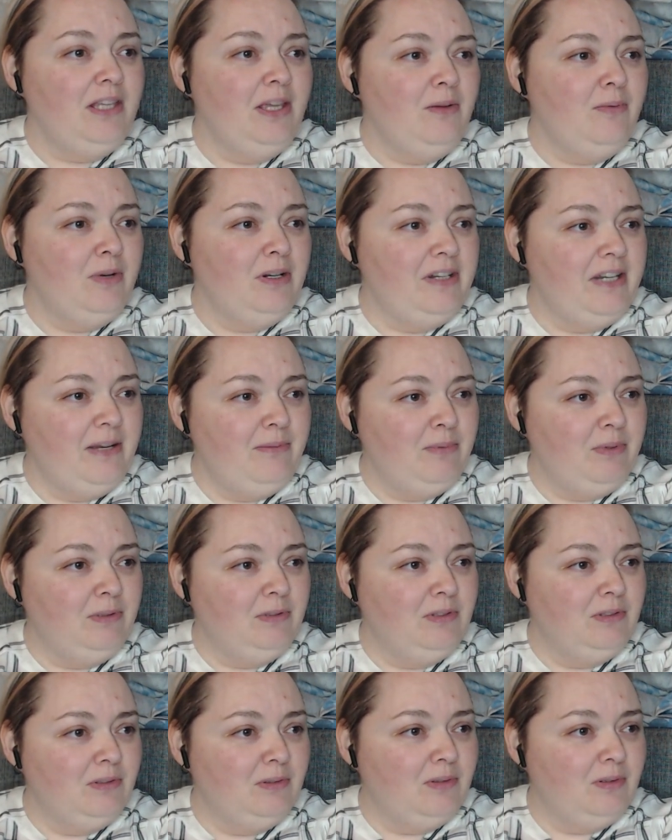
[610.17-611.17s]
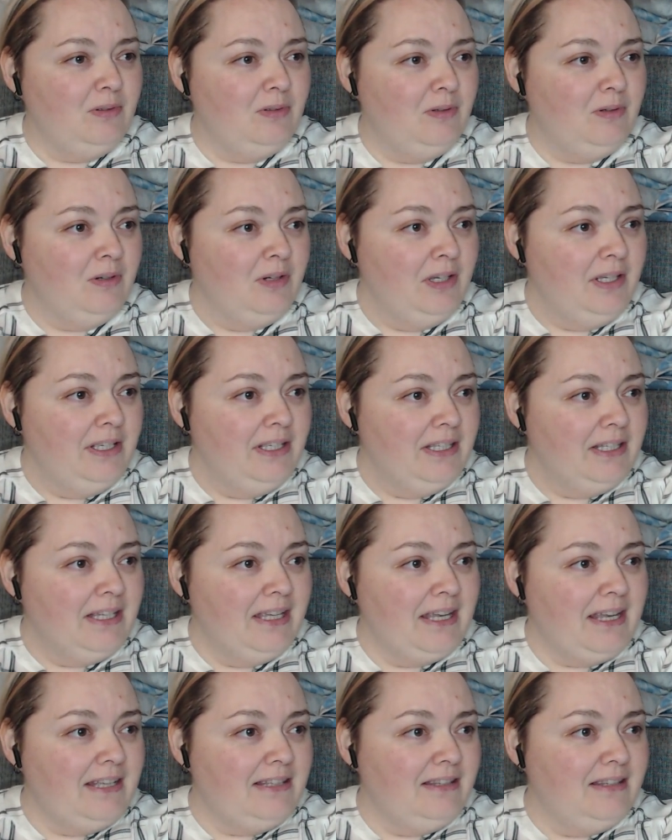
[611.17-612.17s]
they were able to
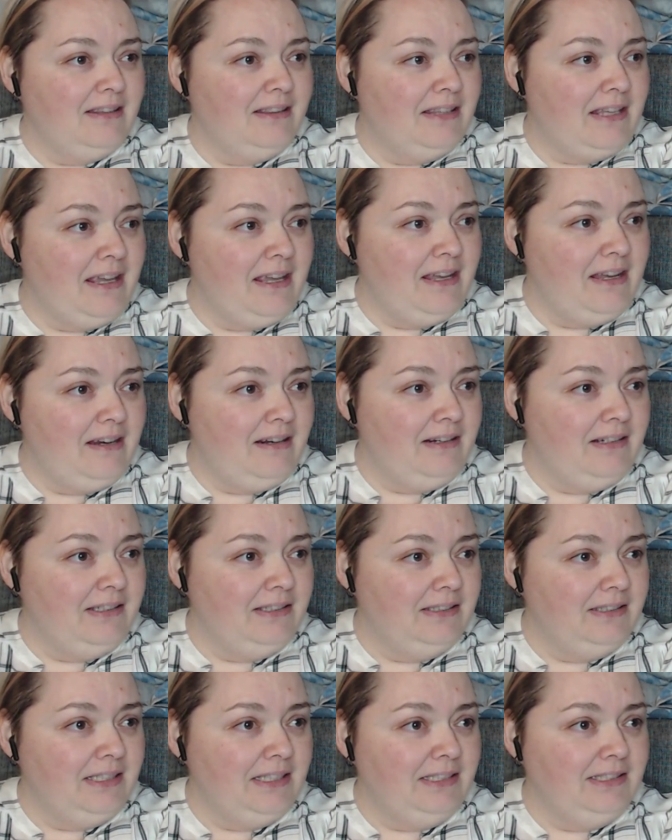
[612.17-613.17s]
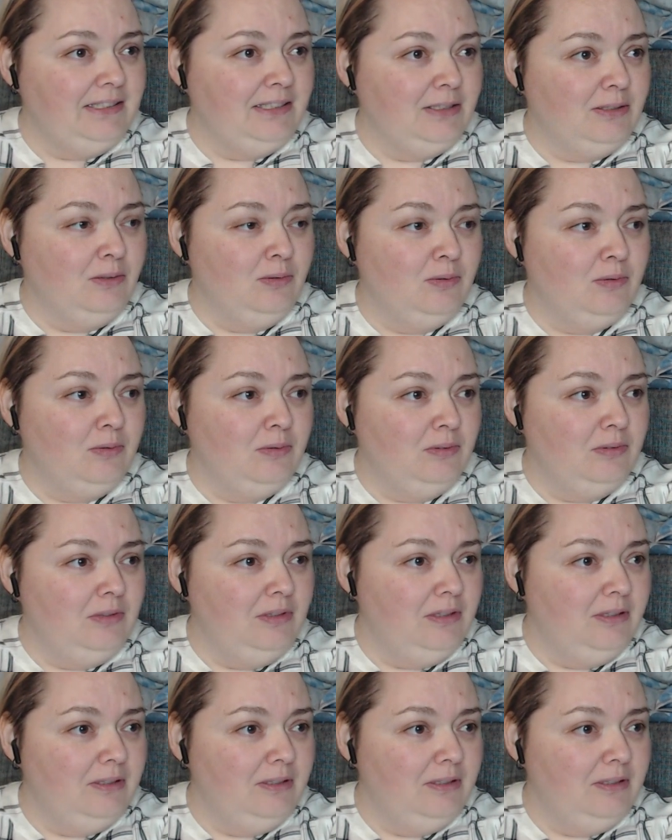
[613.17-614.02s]
get there. That is good.